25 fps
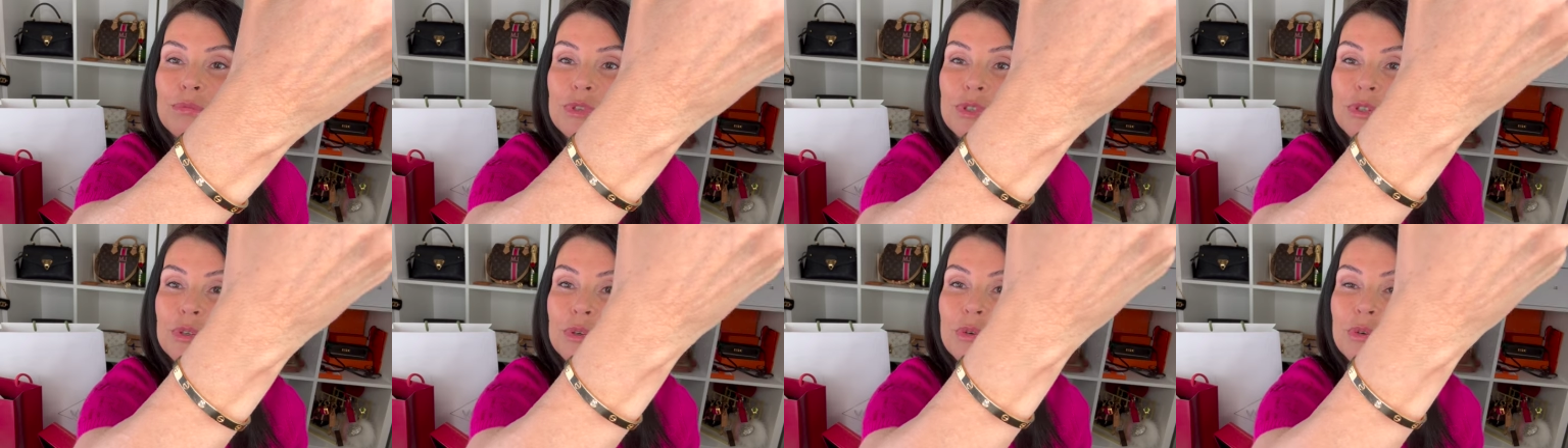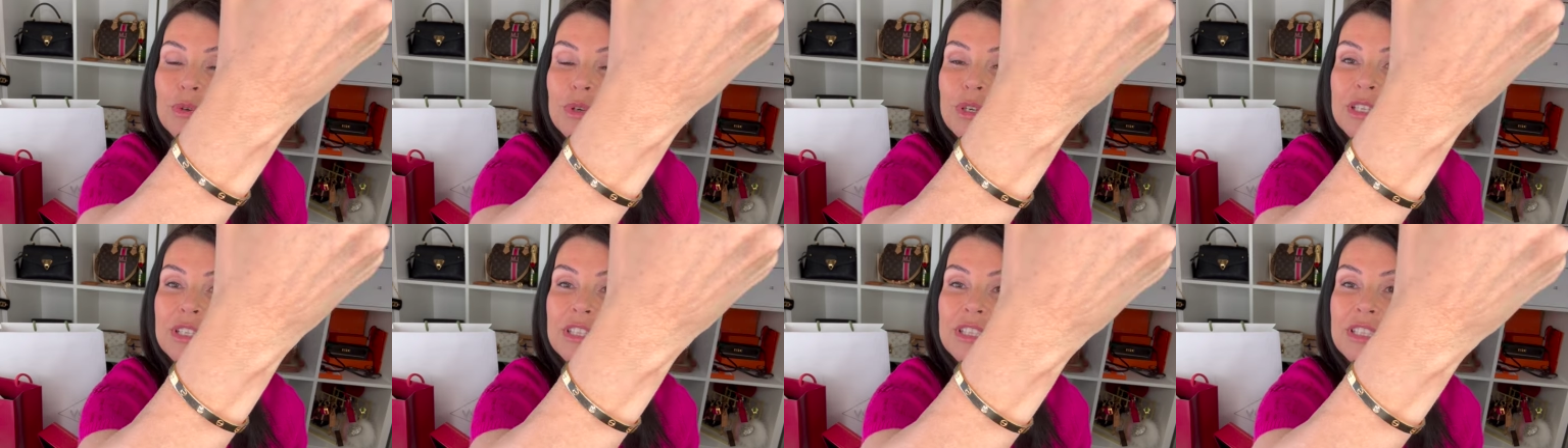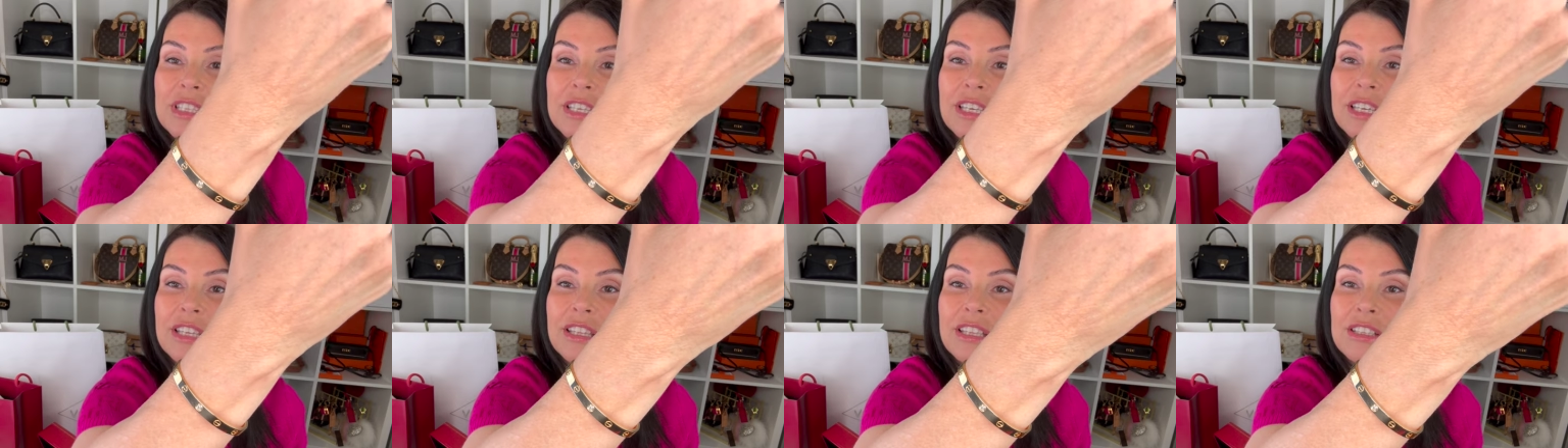so you can
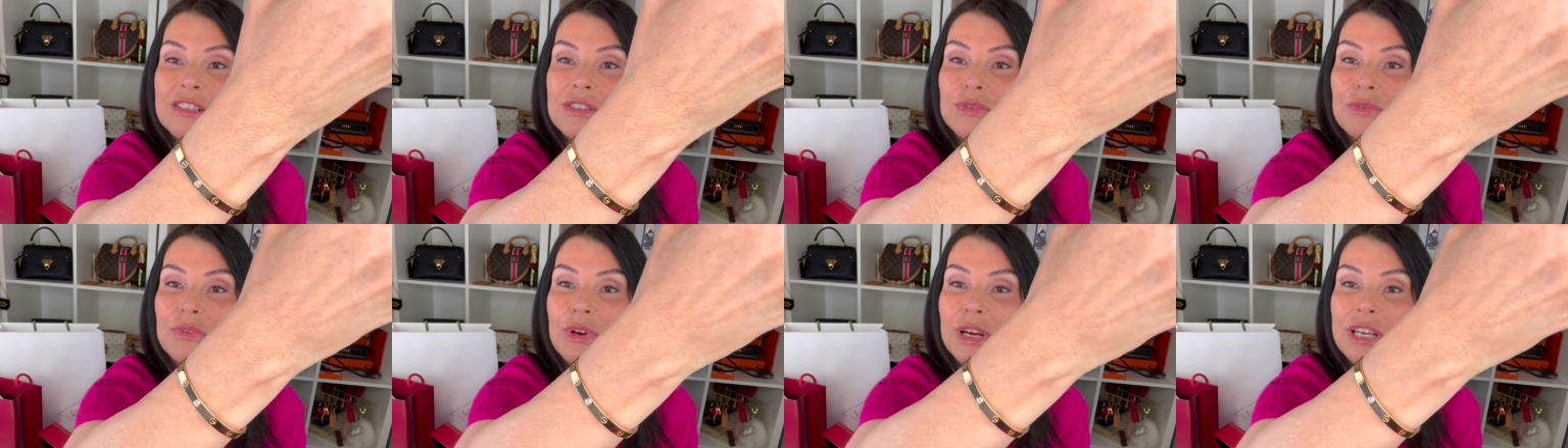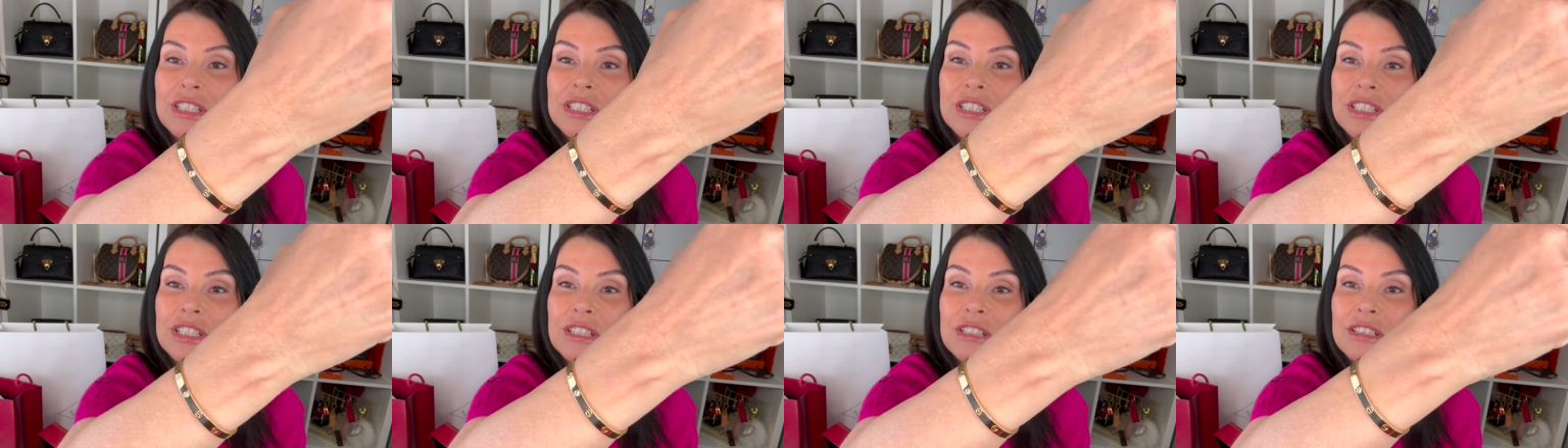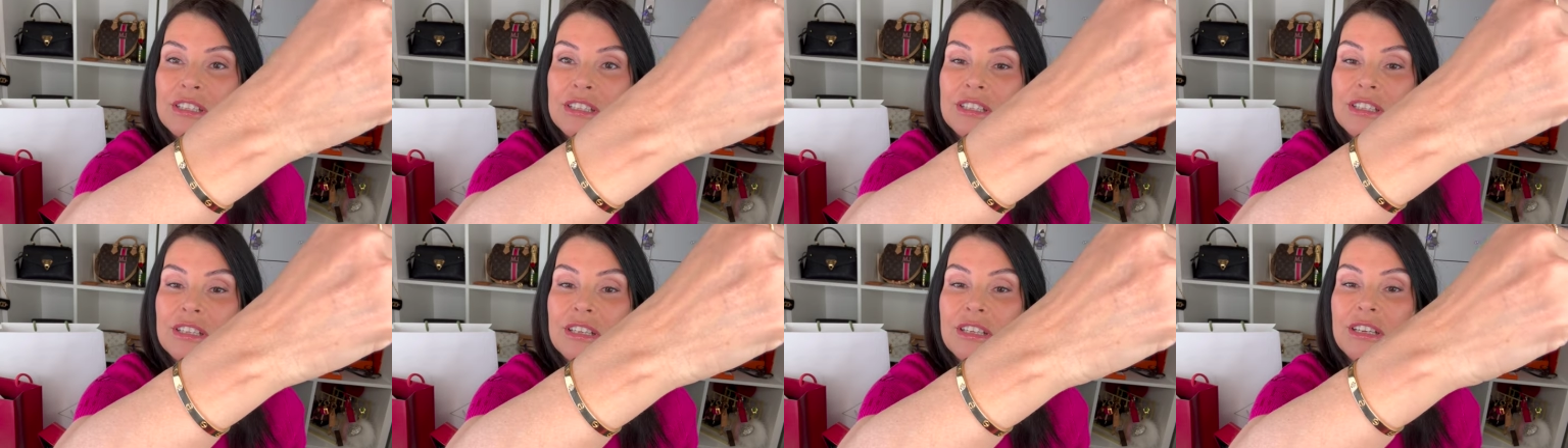see the
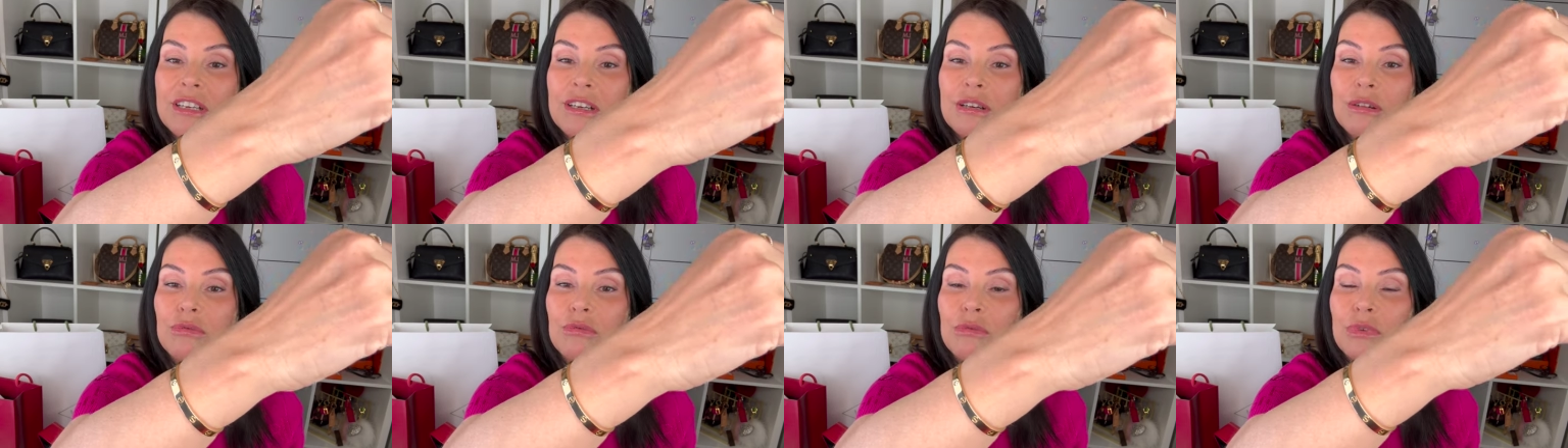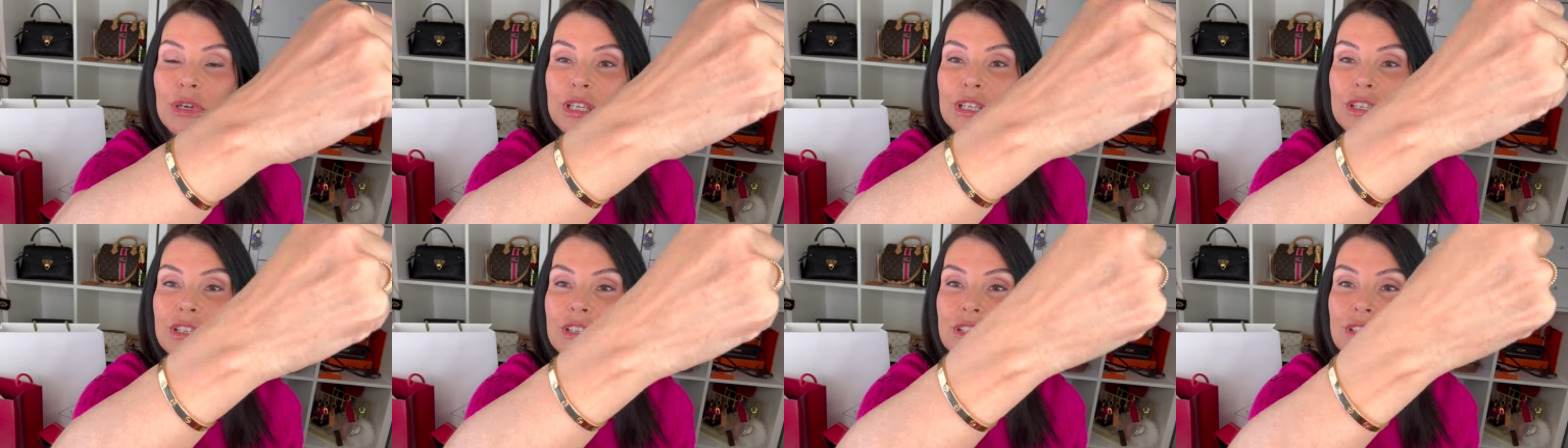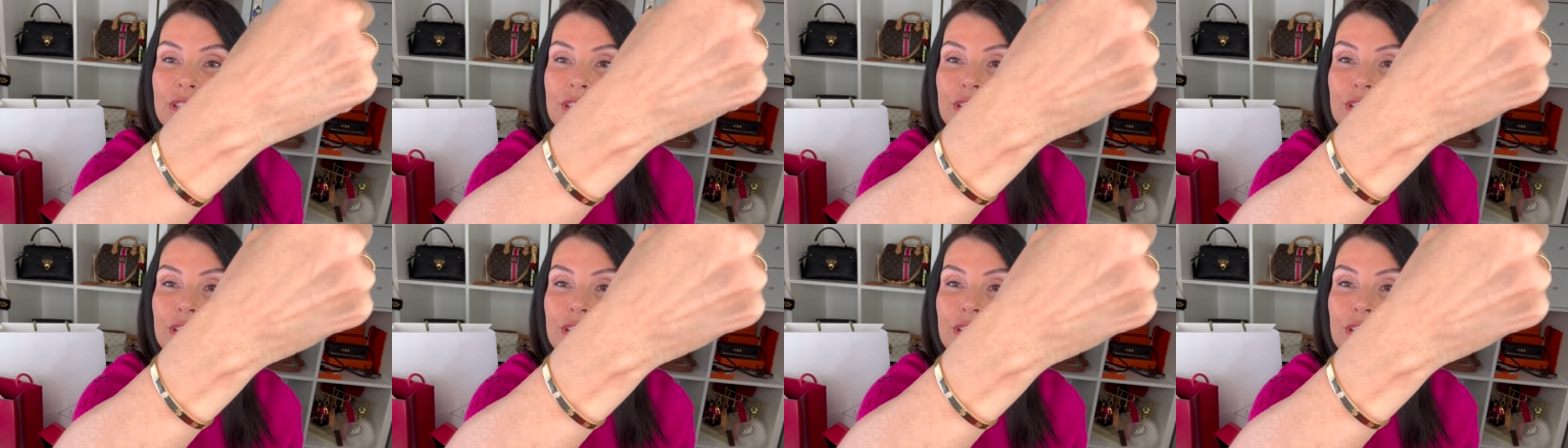scratches went